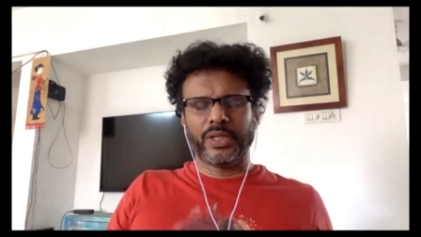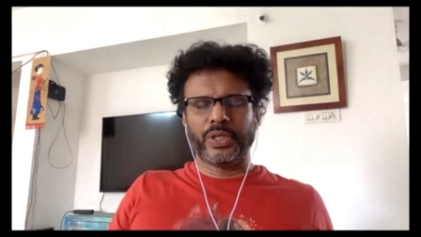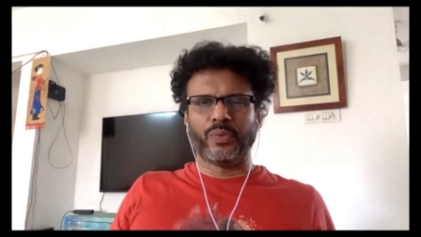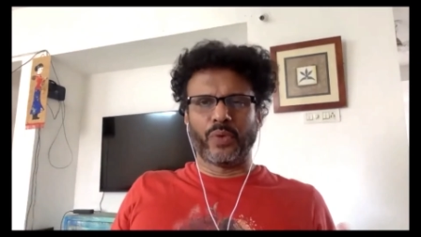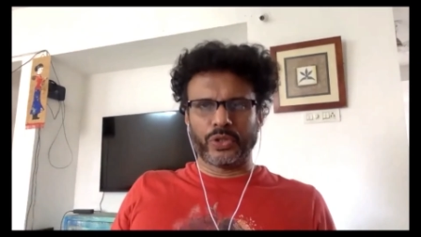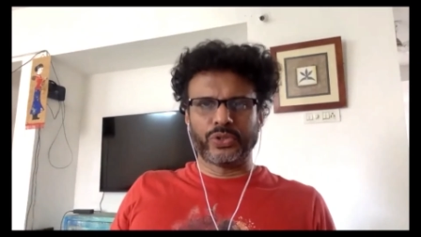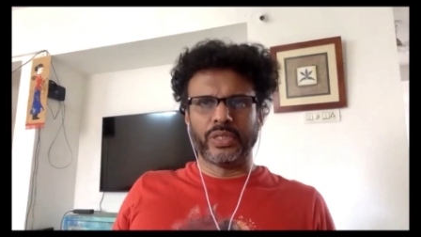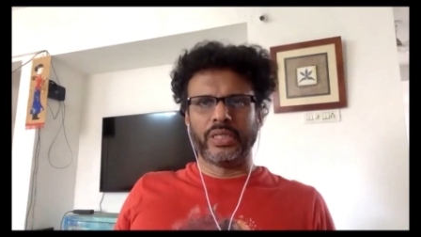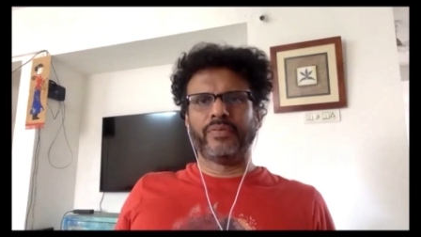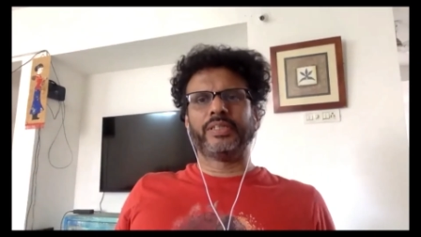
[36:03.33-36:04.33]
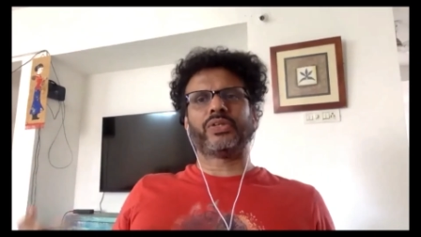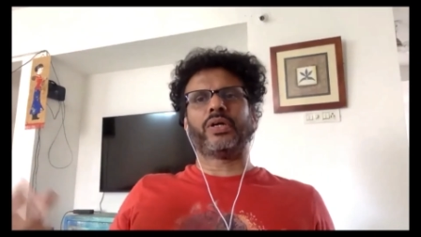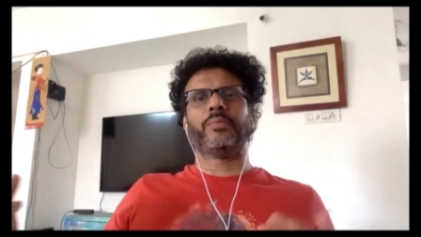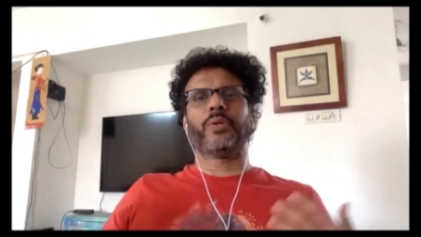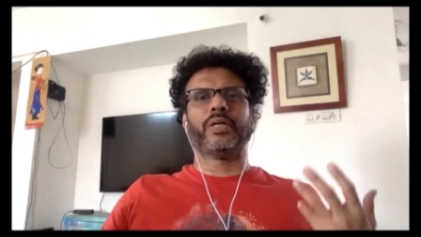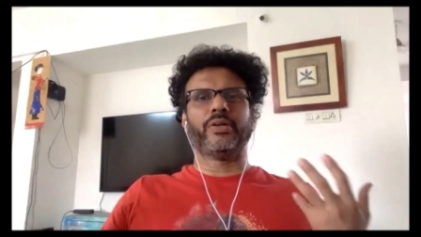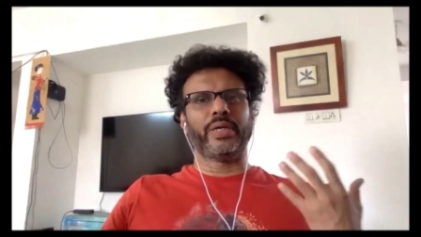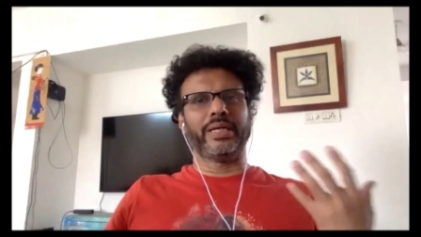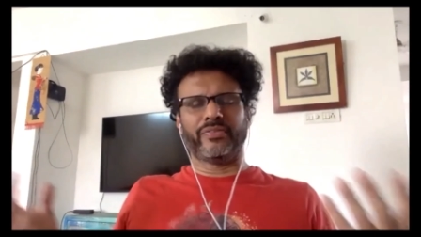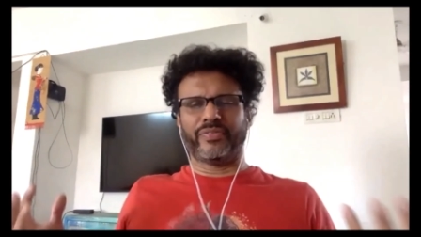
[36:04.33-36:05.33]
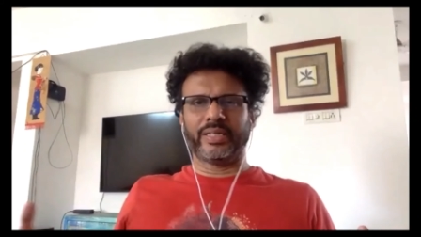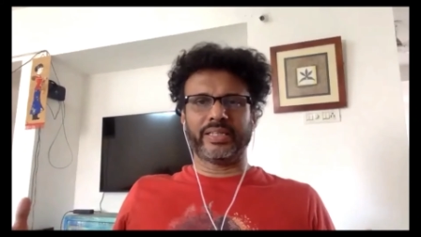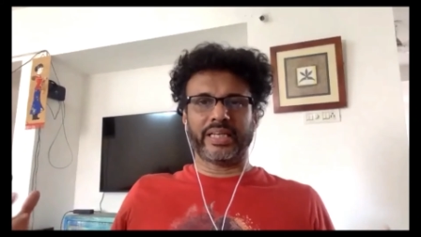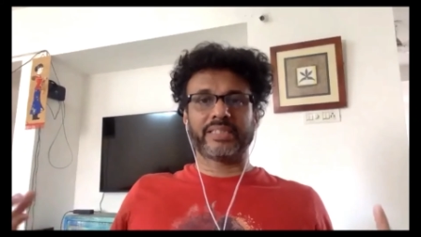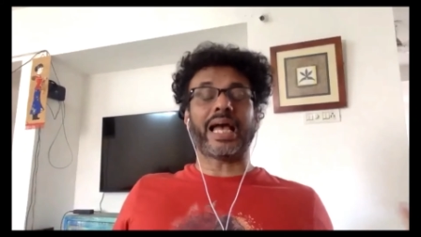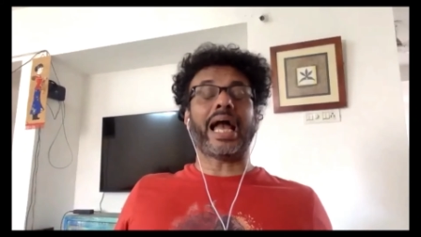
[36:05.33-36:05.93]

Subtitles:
you want to live, it's all about doing different things